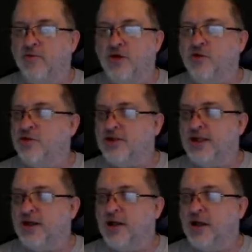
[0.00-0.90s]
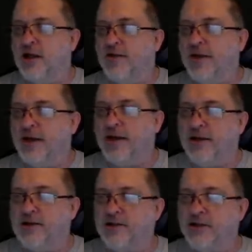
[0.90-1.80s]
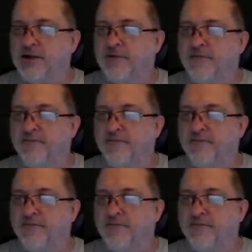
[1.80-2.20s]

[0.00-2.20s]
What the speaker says: You're going to see a lot of that kind of stuff.